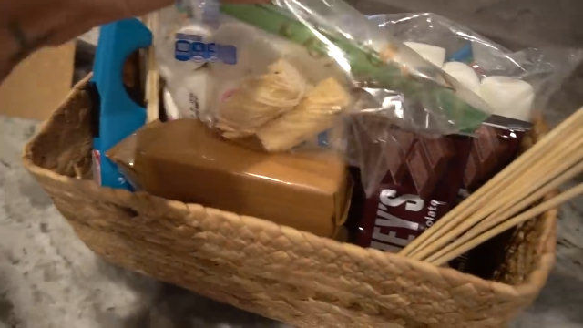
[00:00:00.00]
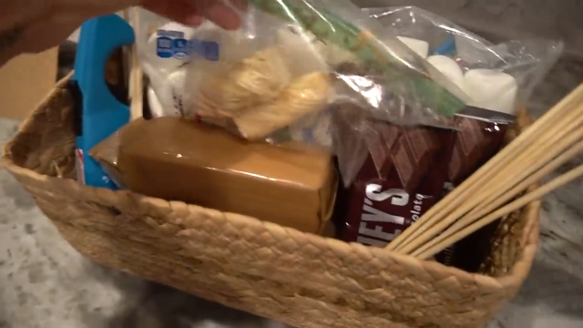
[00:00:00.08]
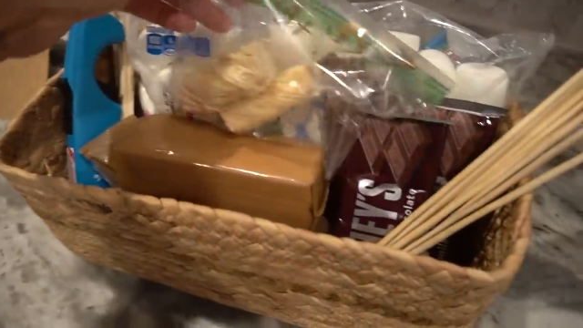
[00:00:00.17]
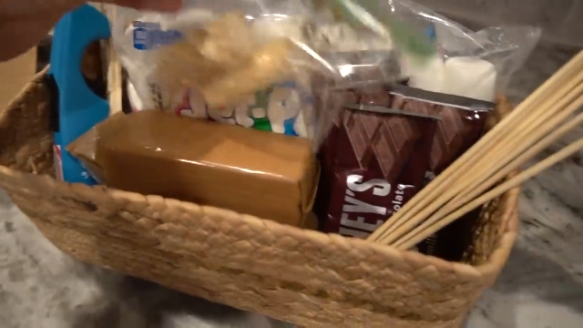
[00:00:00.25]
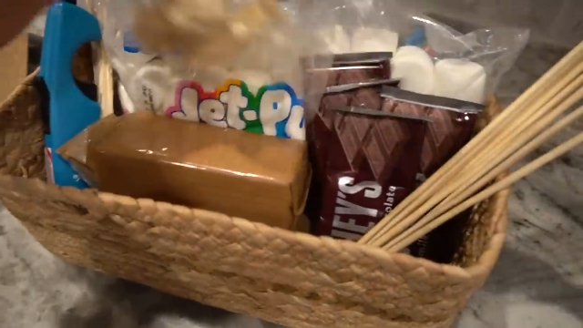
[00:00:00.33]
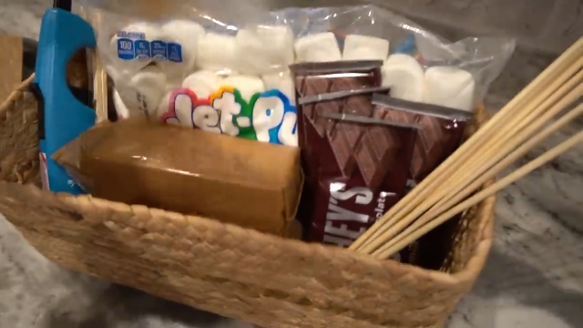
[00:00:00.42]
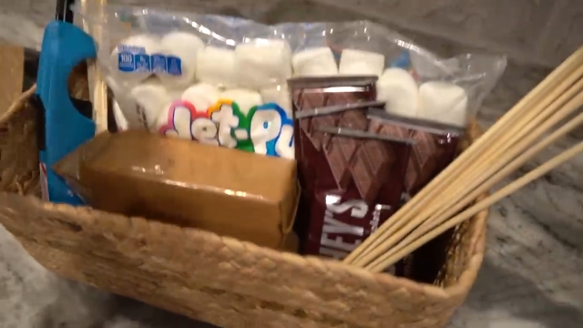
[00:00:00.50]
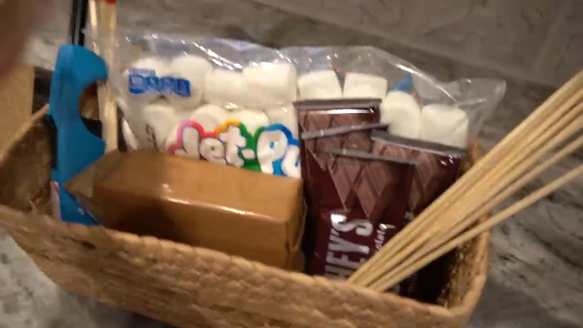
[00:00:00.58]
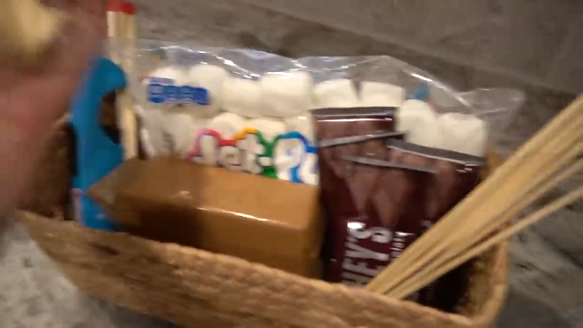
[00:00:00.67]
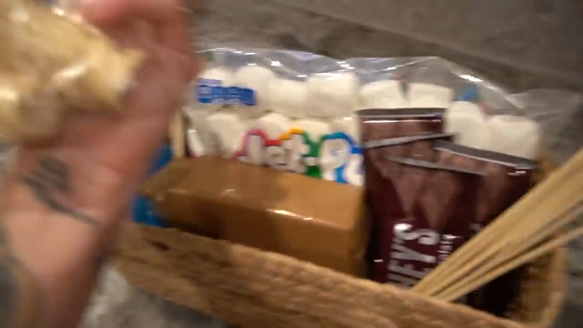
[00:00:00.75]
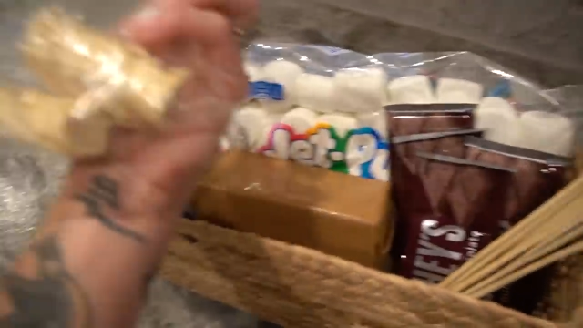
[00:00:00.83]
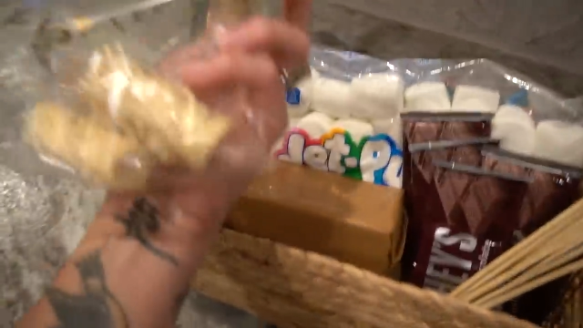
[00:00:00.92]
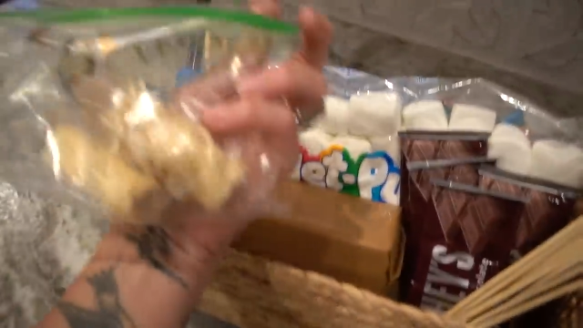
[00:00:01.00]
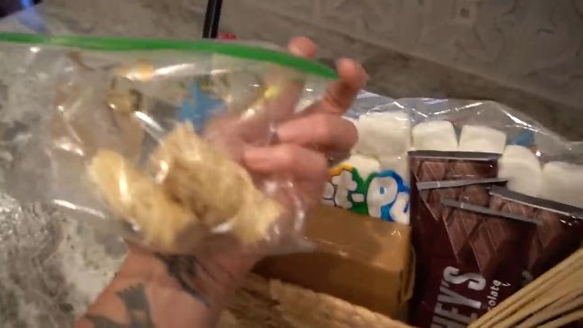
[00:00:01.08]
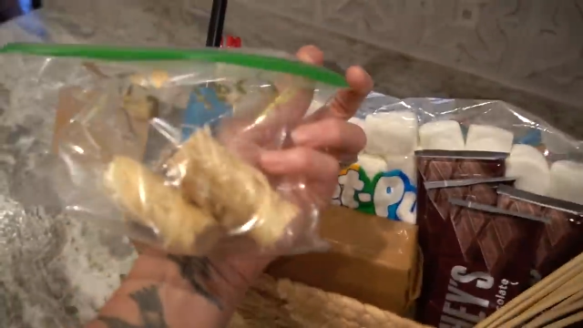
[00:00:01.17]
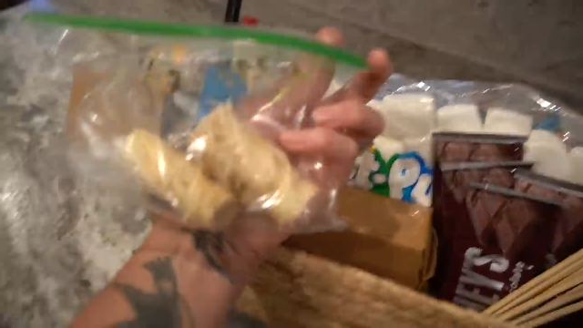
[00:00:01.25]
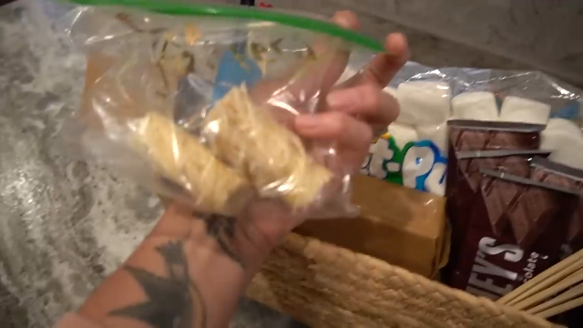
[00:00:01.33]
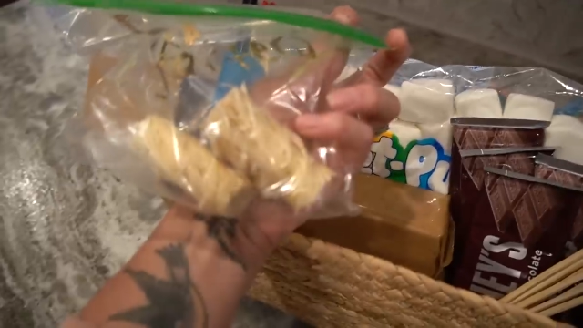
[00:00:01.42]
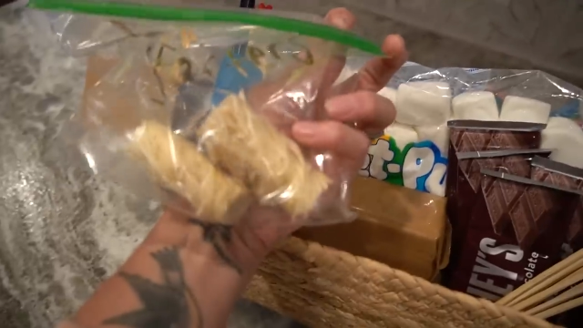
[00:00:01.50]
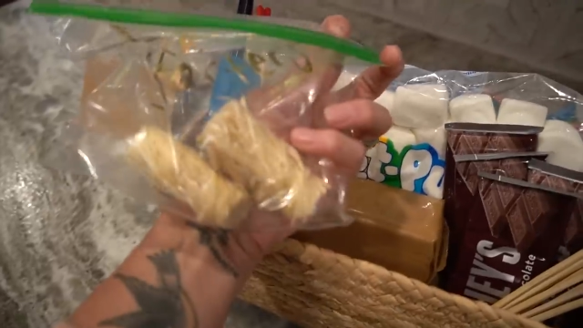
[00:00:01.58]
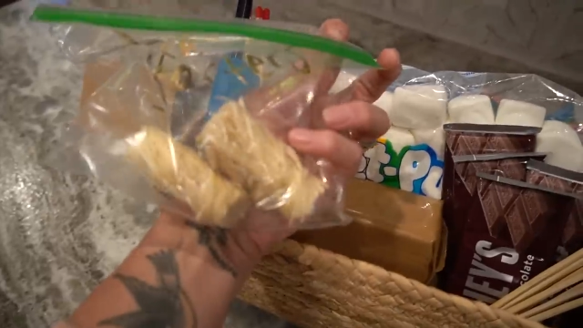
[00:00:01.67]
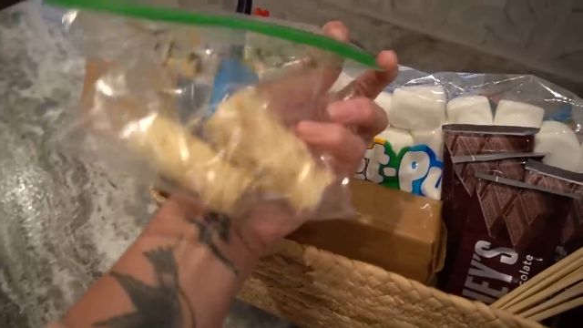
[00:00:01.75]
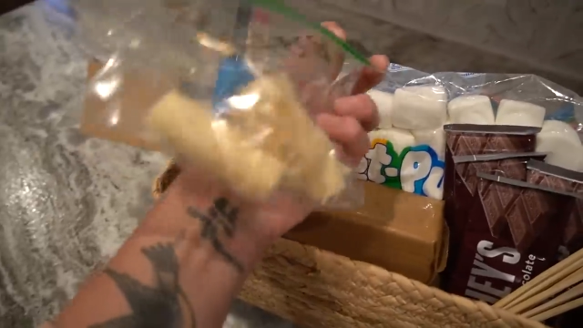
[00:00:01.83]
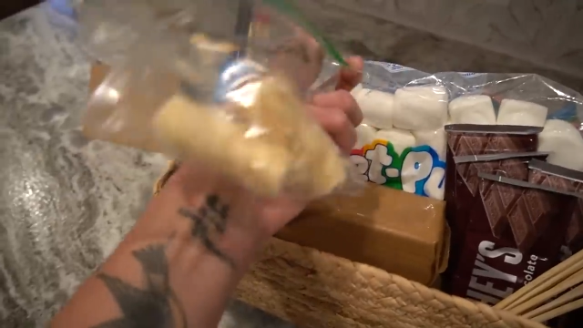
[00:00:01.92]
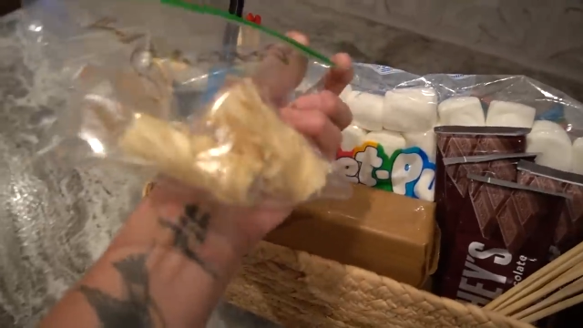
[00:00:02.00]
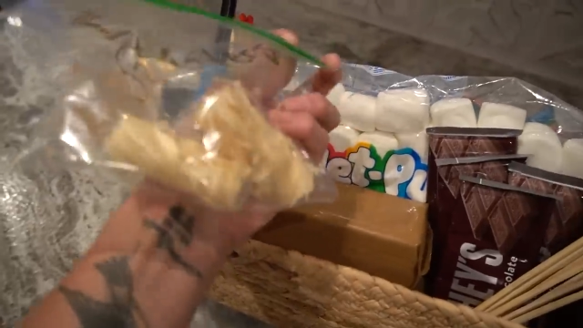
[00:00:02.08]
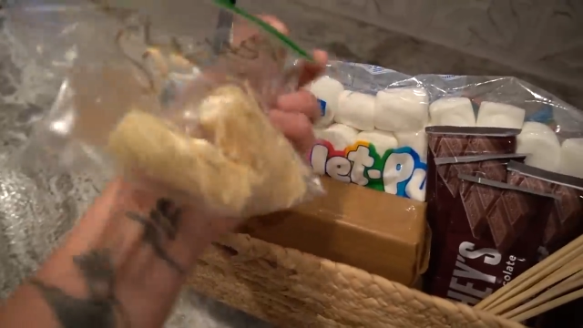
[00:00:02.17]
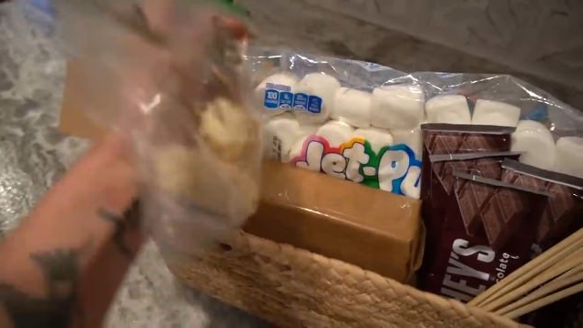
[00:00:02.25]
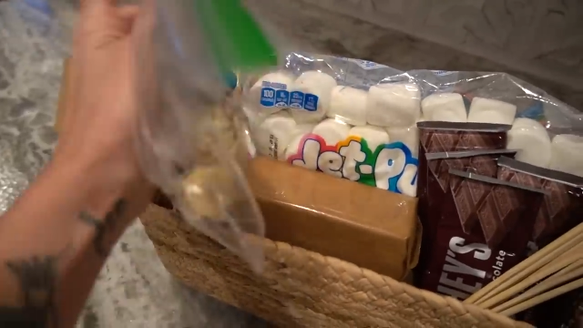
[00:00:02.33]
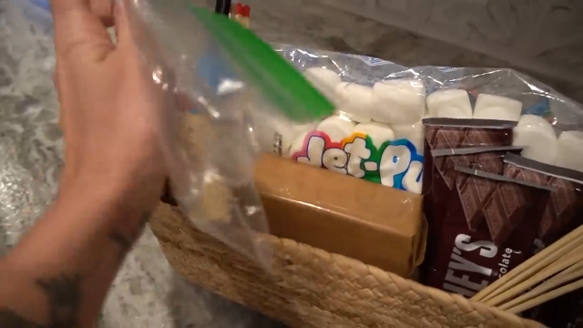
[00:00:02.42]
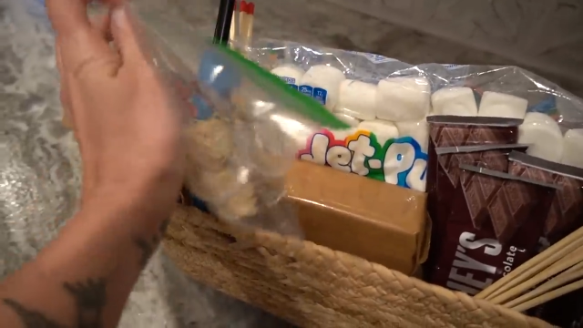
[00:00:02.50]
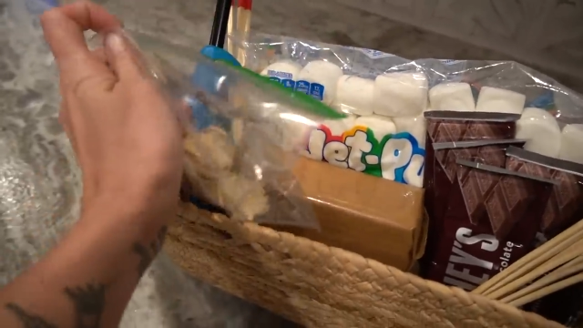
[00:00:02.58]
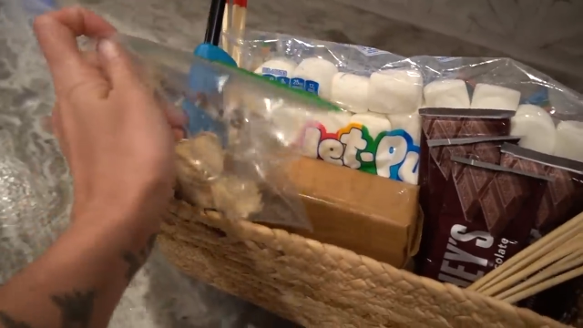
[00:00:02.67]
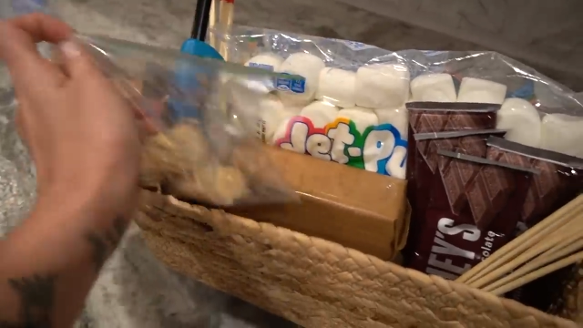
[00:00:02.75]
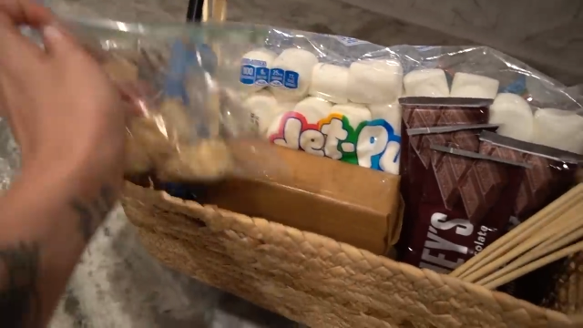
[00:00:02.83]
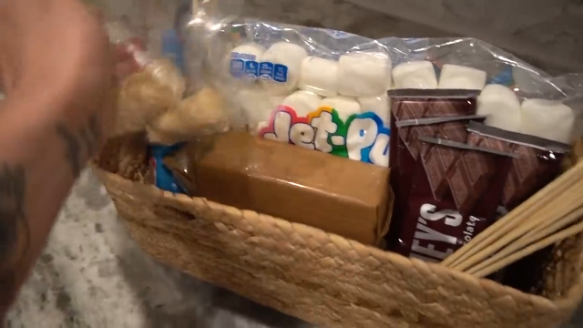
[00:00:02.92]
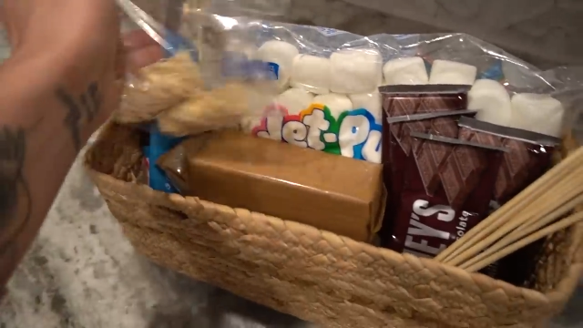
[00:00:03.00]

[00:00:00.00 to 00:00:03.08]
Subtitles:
(no speaker visible)